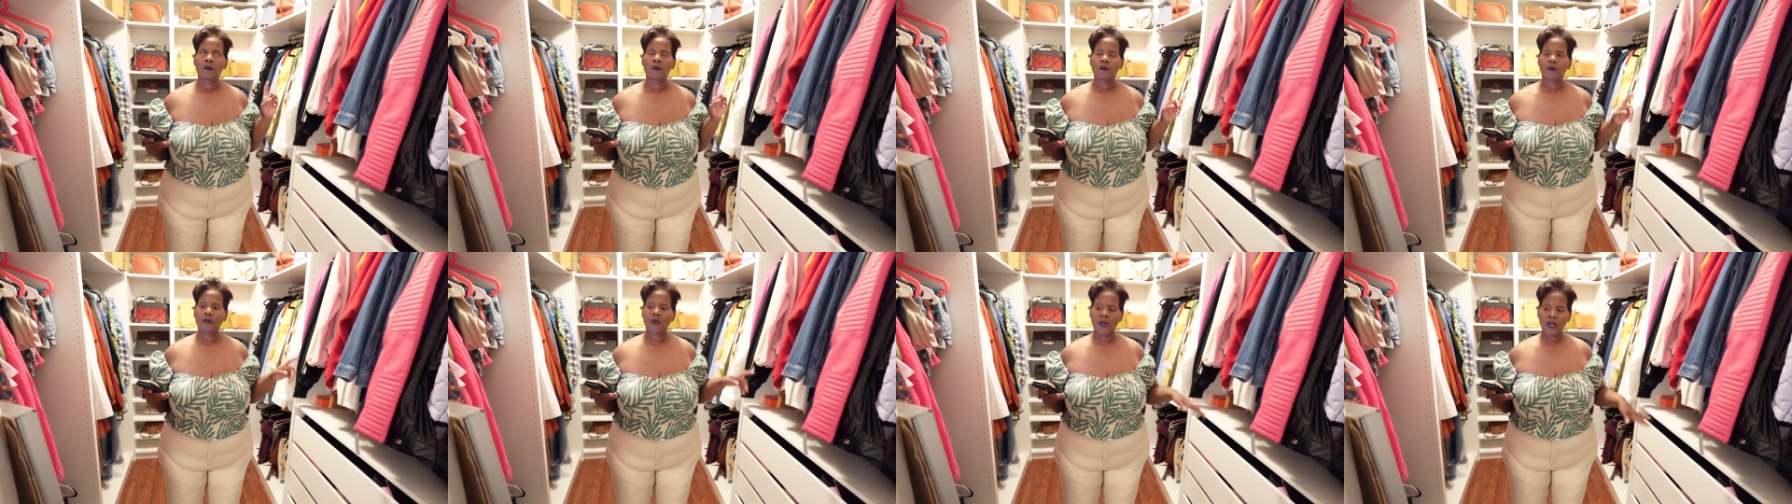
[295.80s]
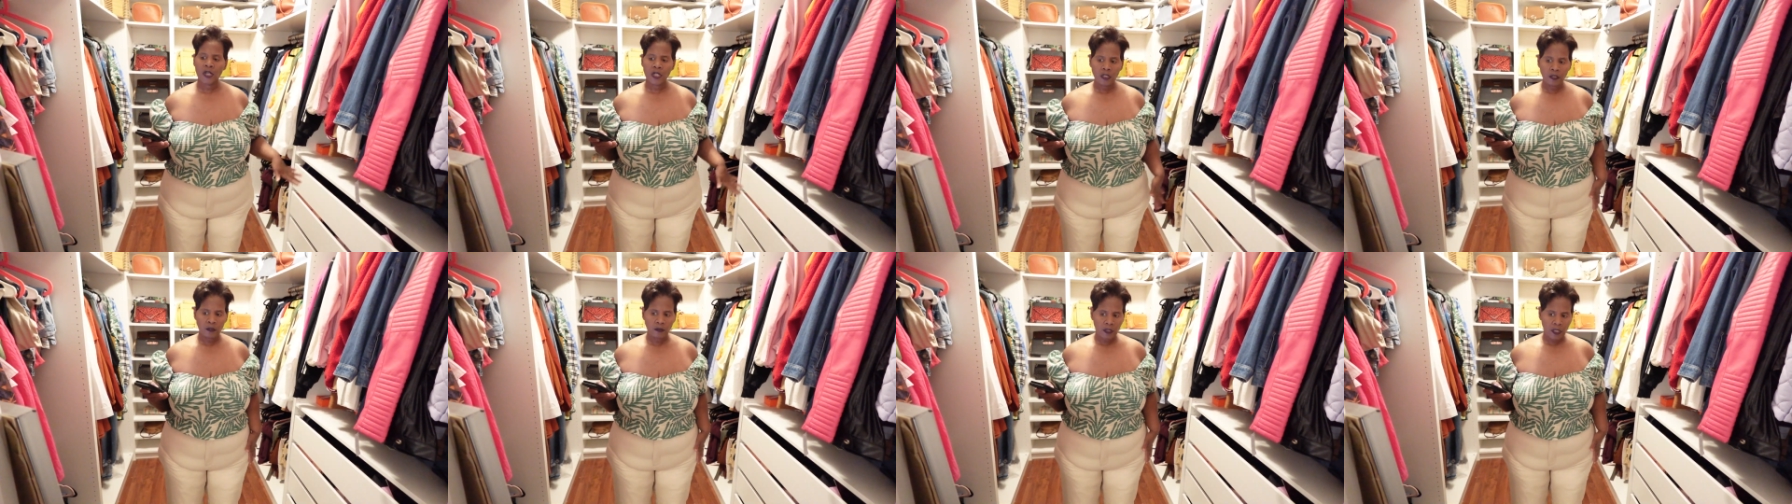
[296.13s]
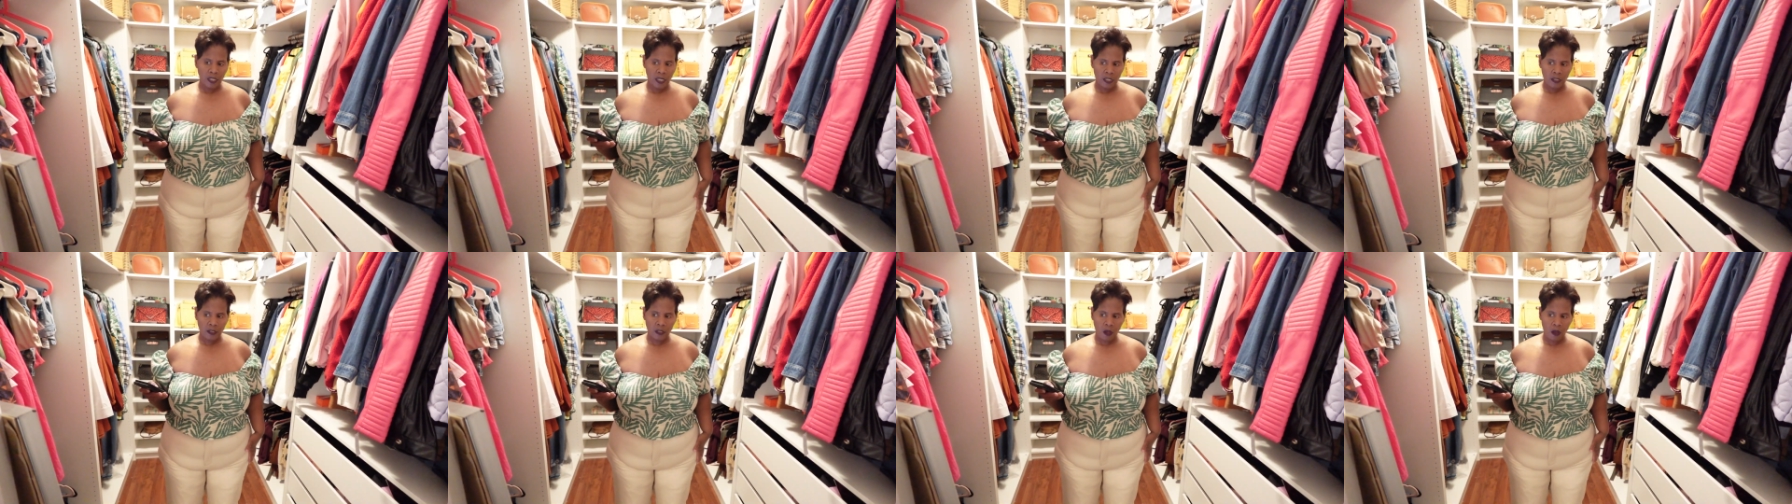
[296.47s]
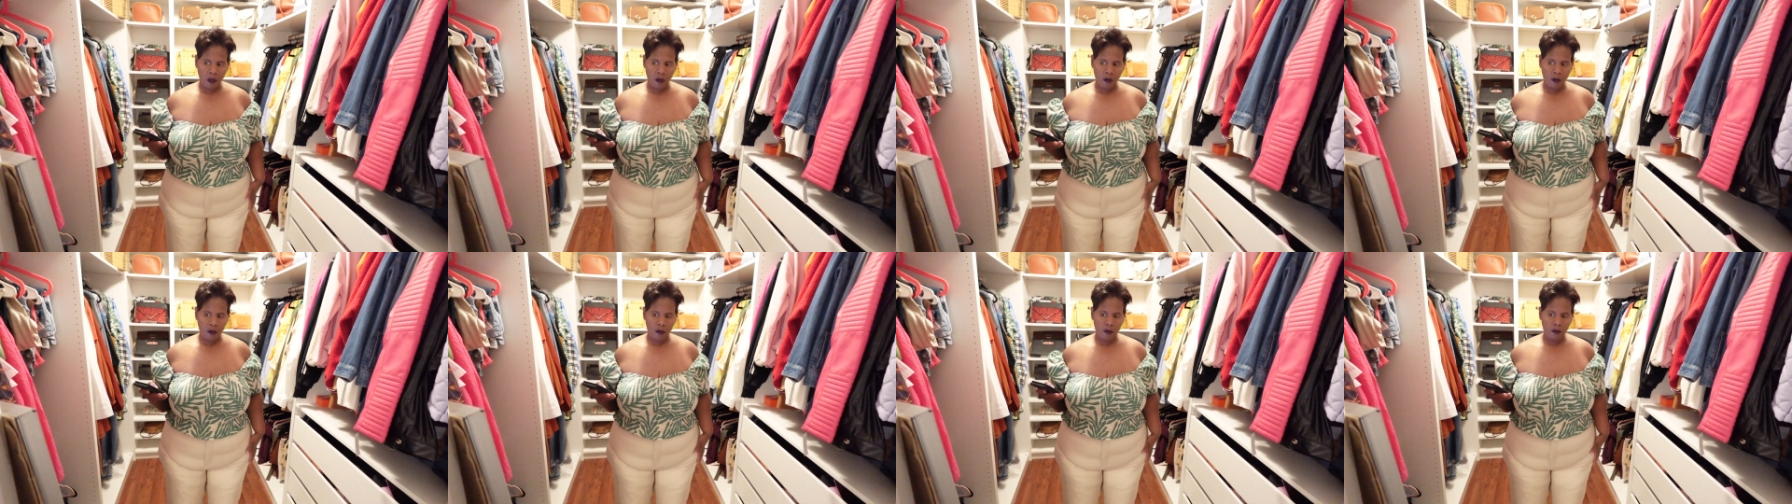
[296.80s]
Pretty Little Things
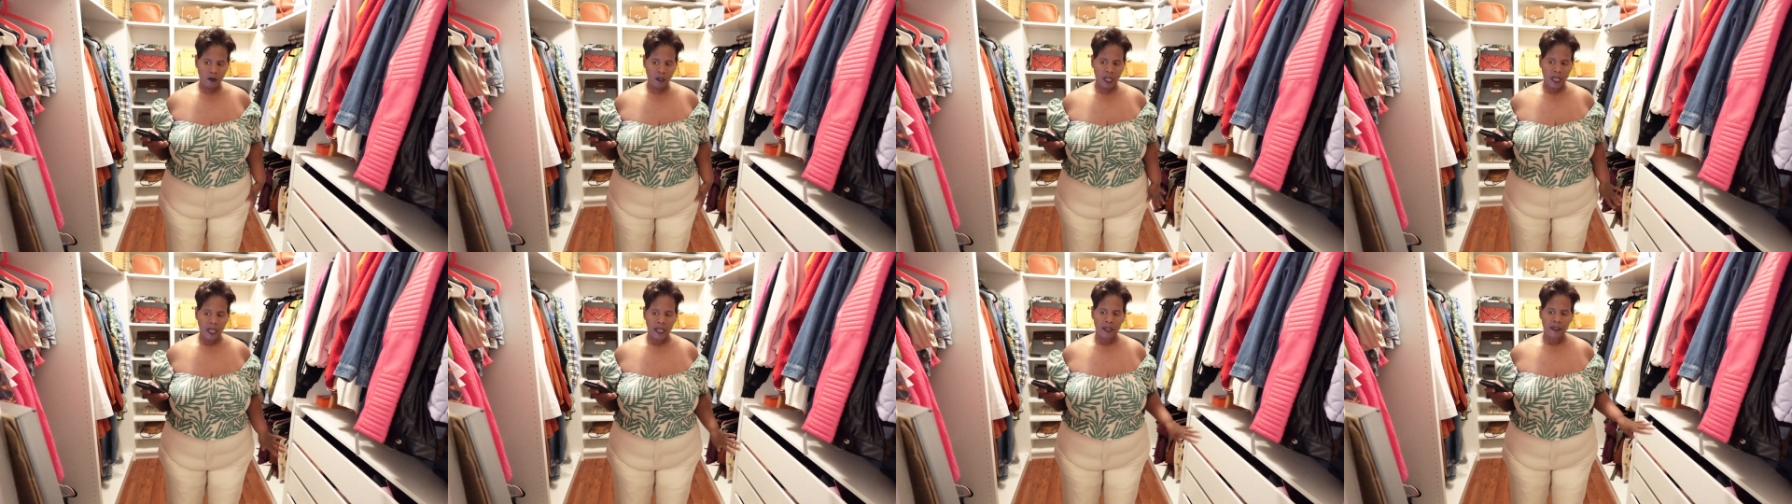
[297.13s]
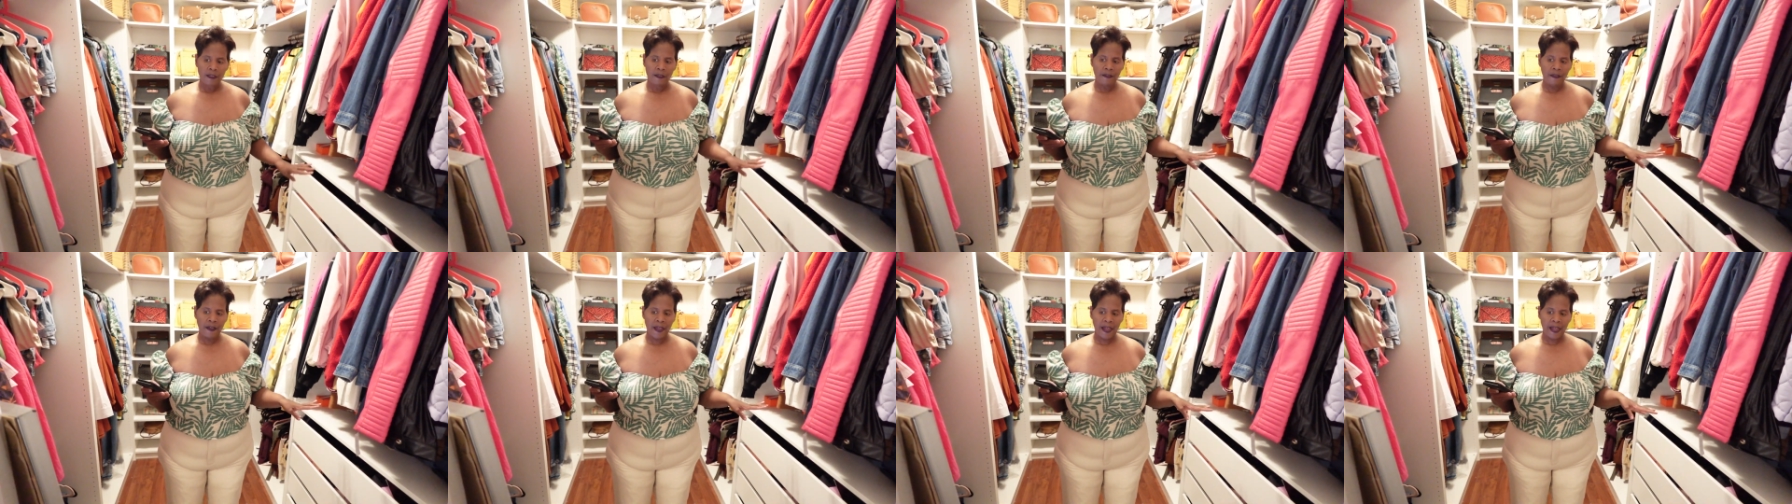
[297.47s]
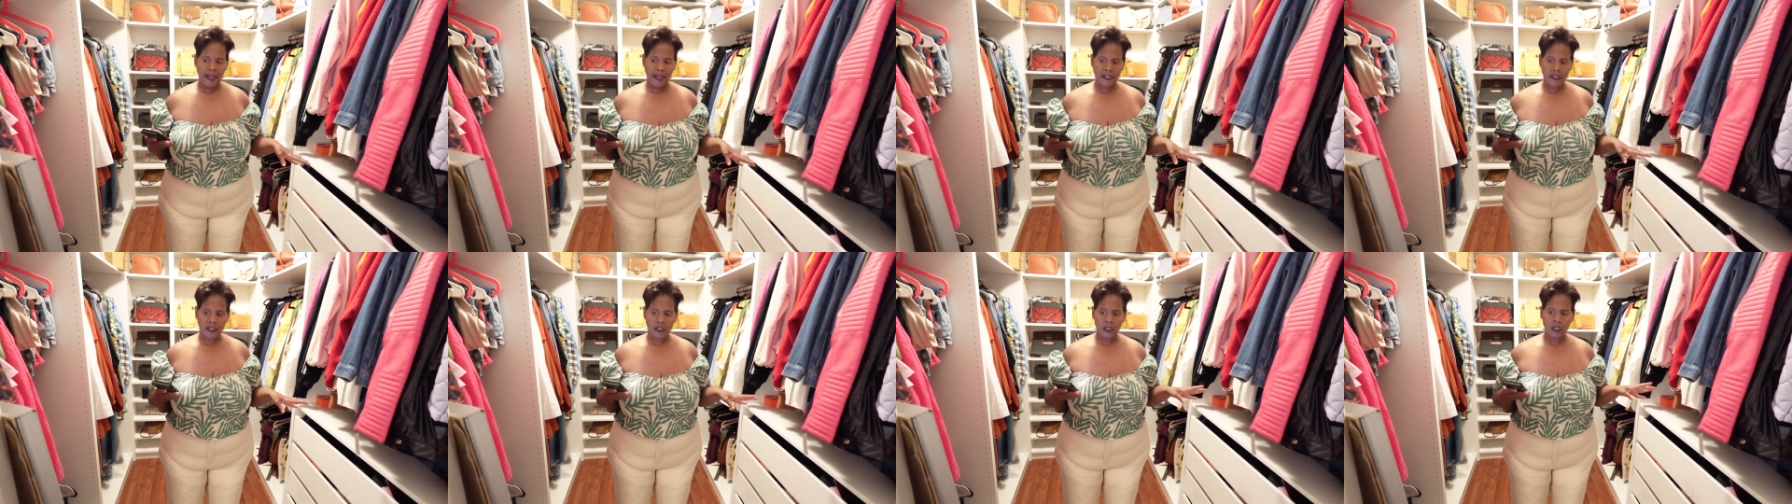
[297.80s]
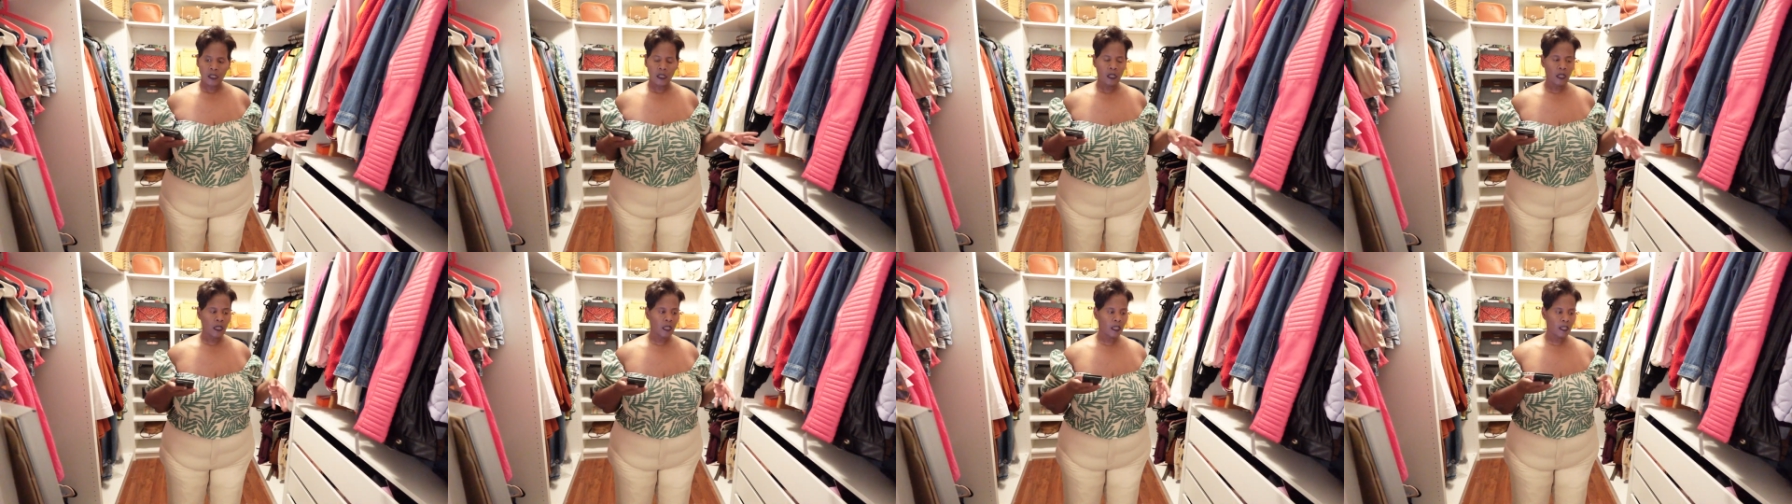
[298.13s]
haul that
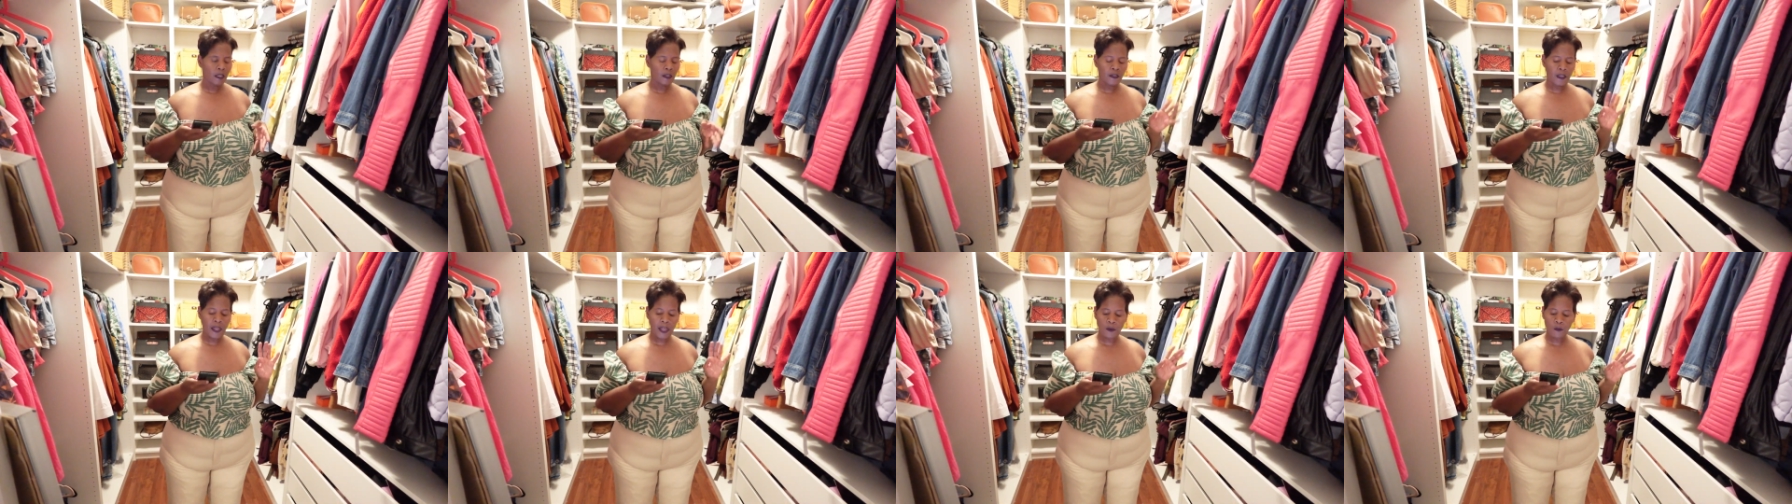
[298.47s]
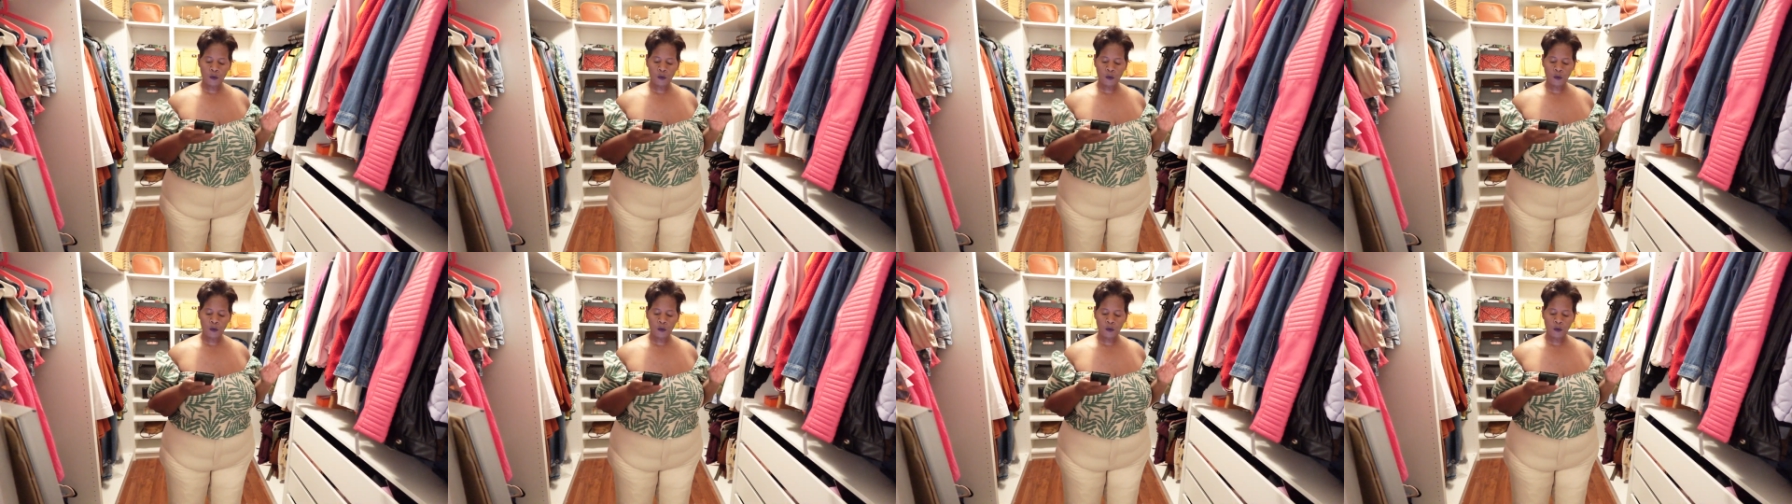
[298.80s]
they